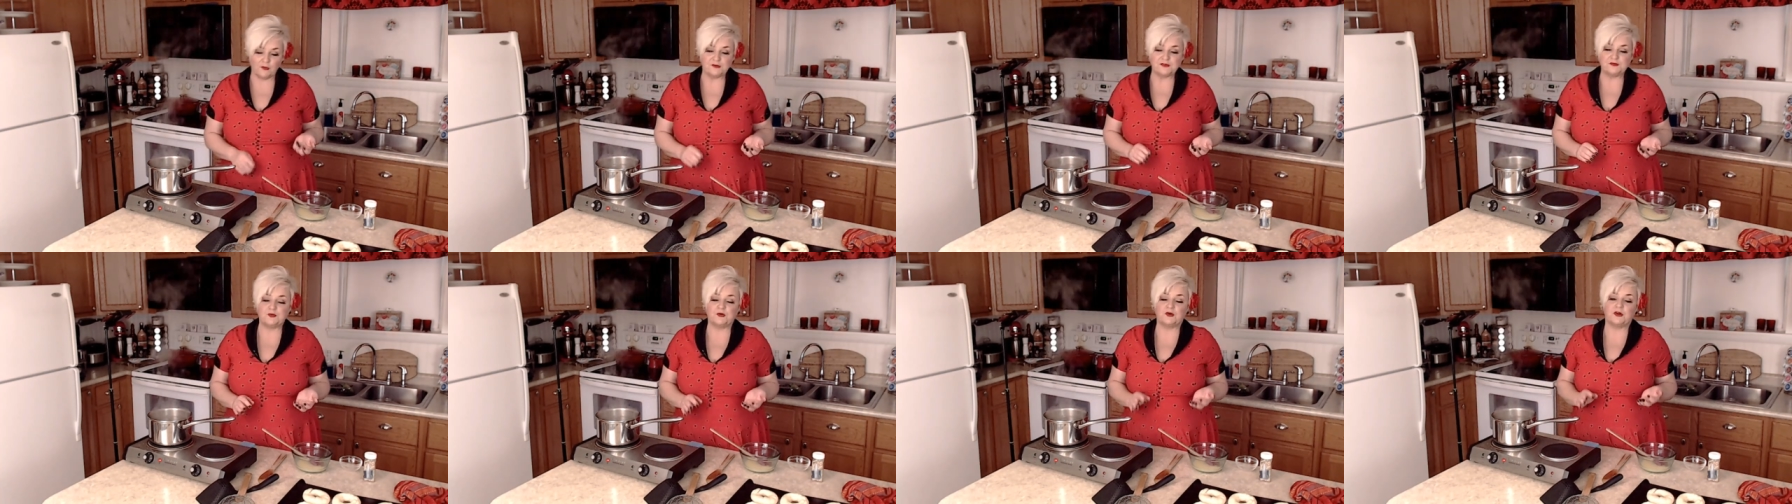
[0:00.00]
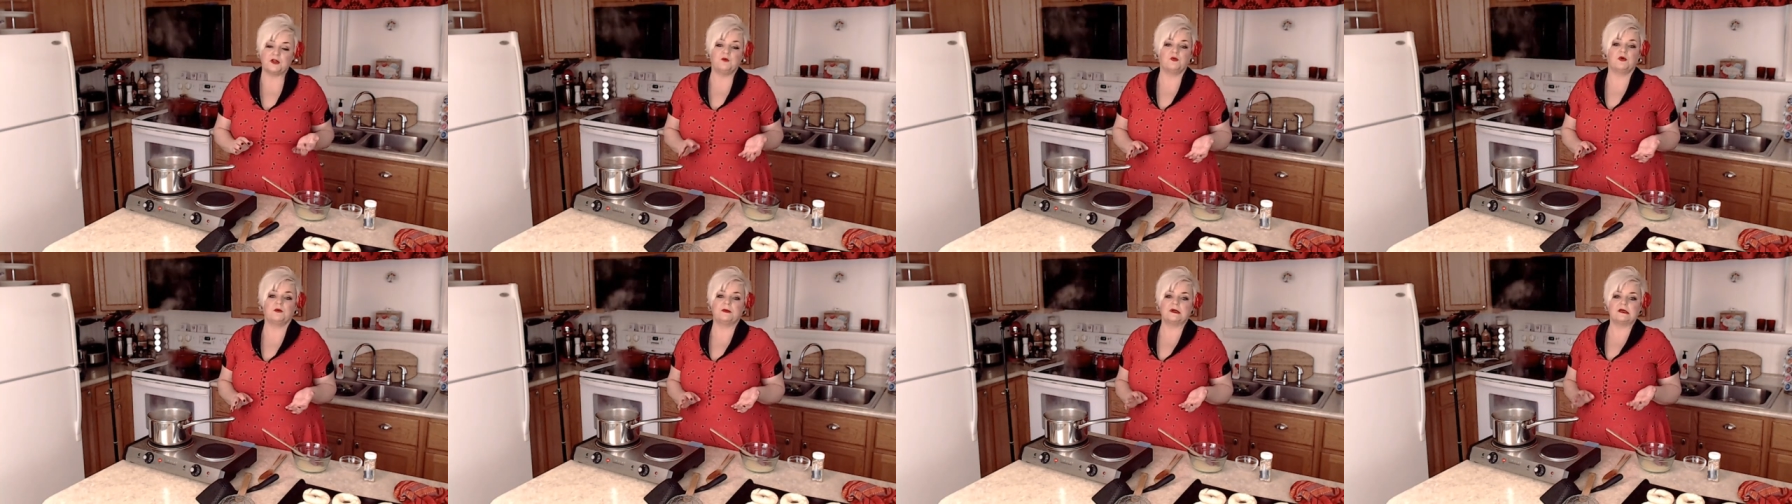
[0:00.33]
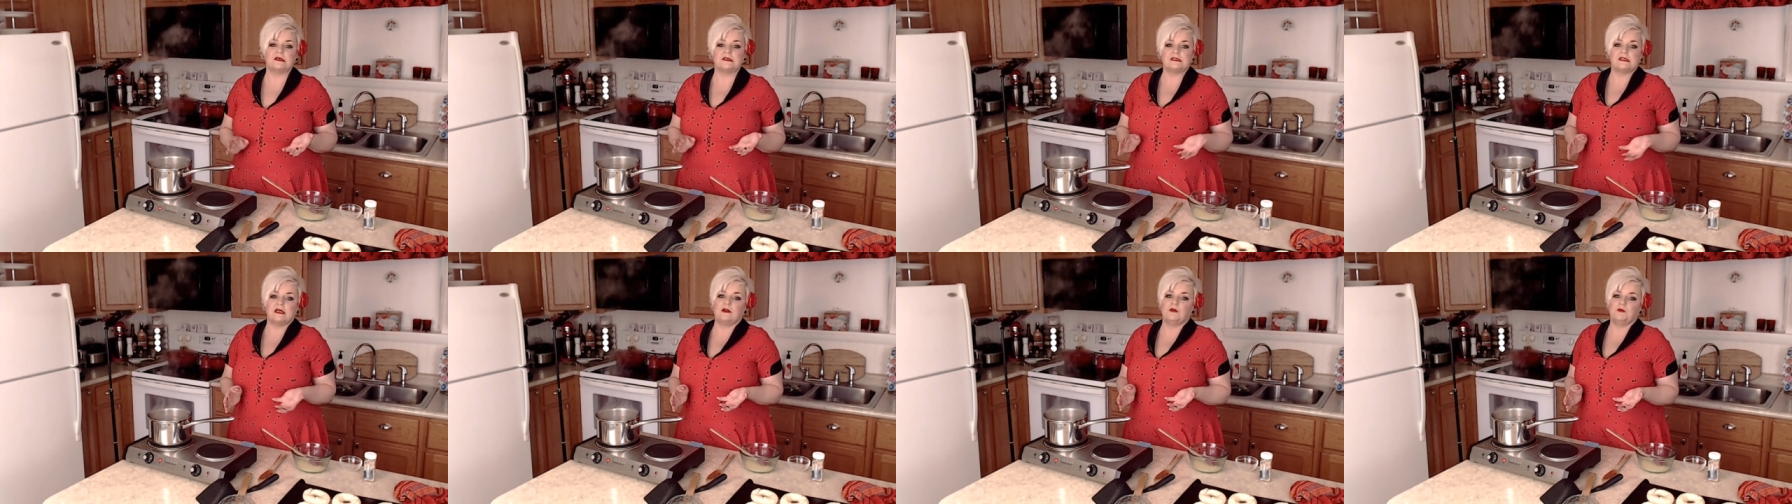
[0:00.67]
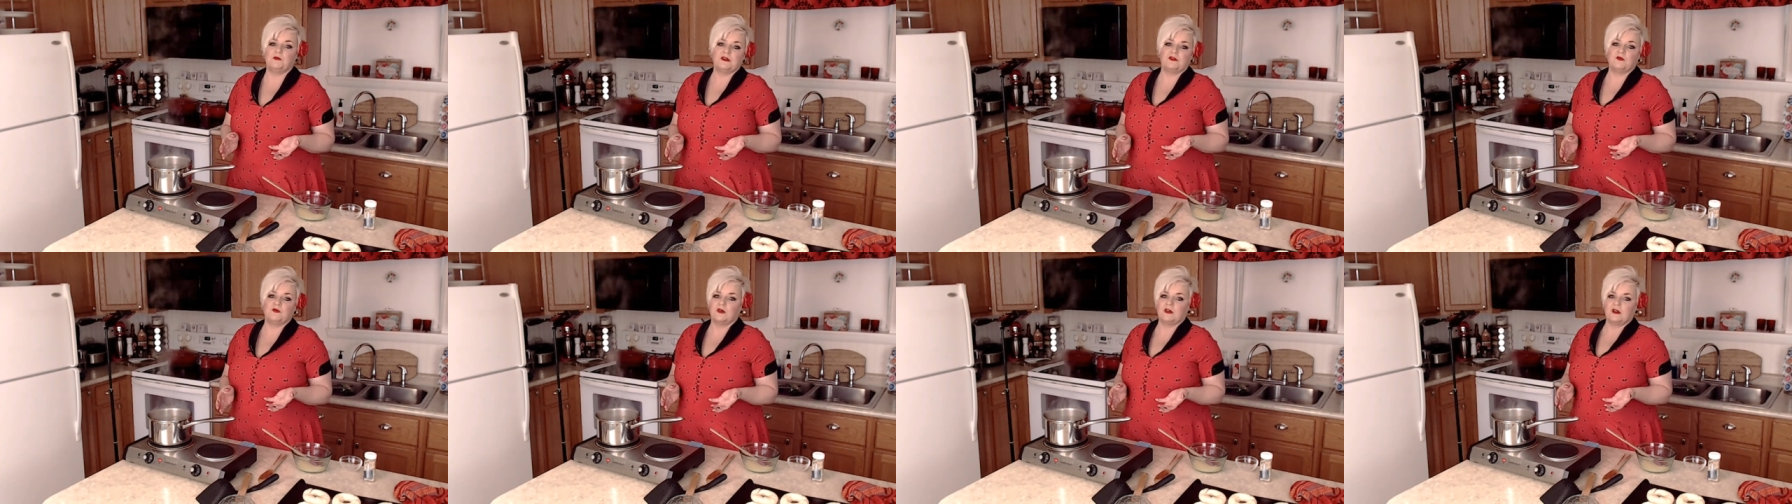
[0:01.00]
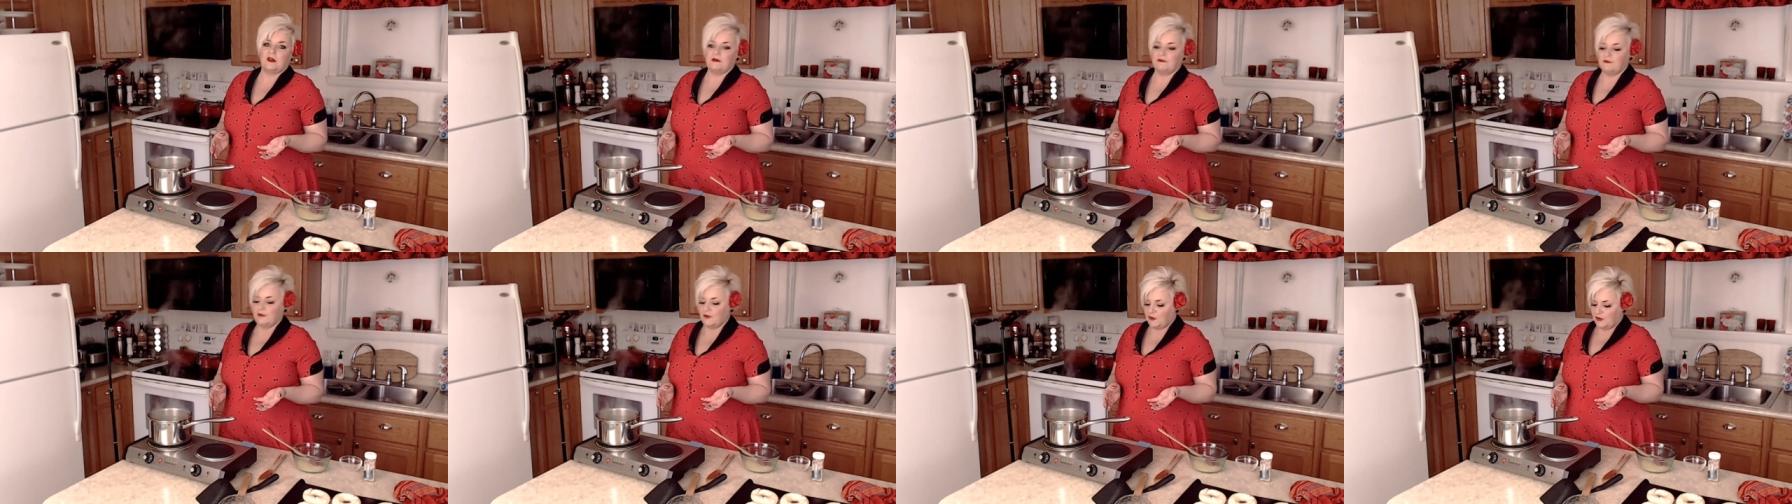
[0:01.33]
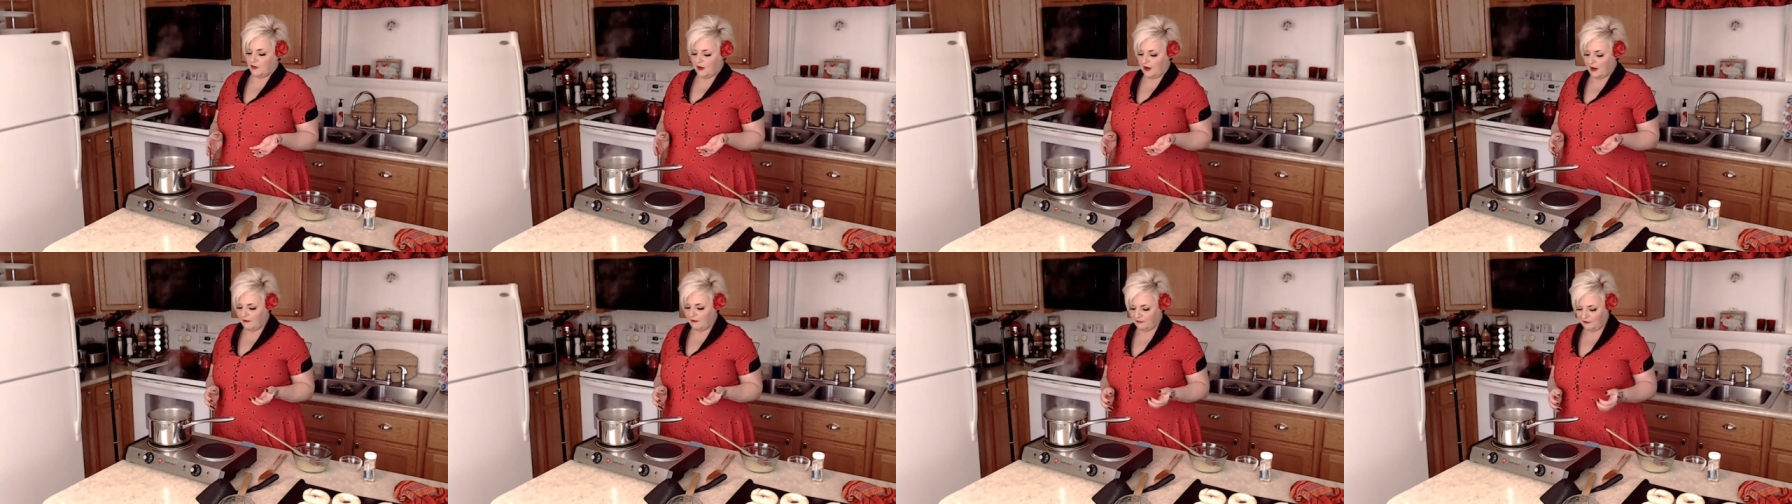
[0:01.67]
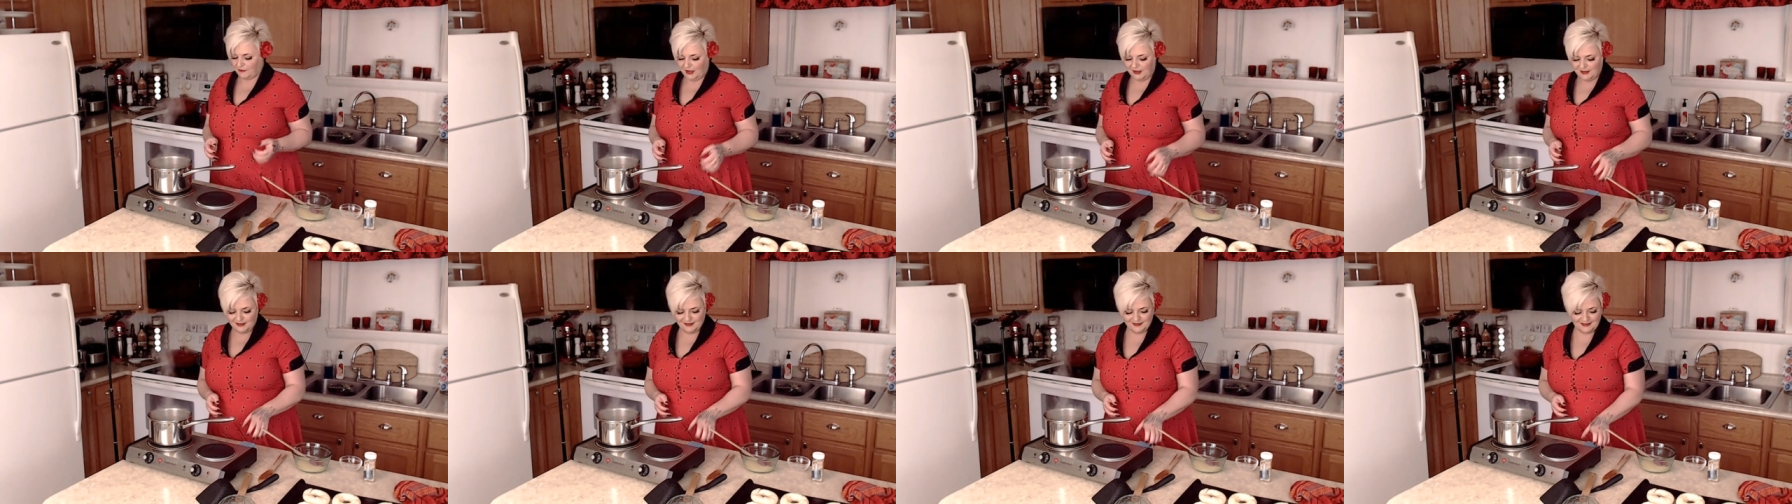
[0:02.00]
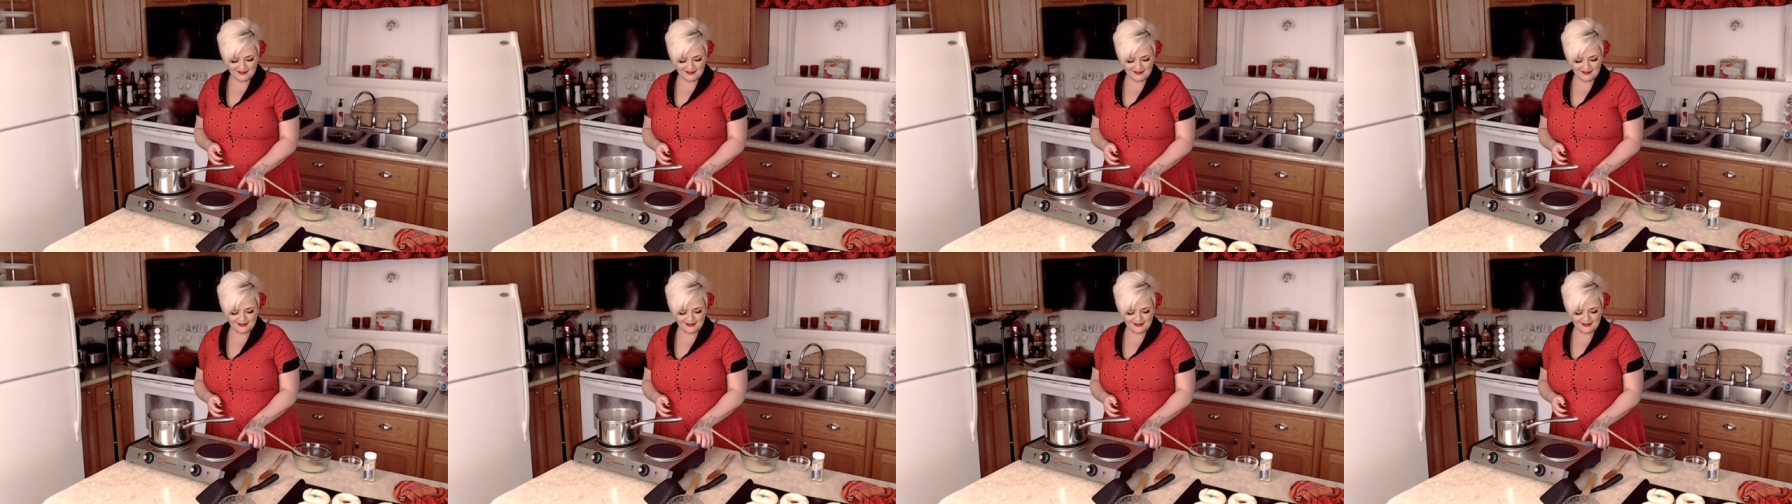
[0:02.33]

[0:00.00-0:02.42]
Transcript: the most pretty one because that'll be the one that I photograph.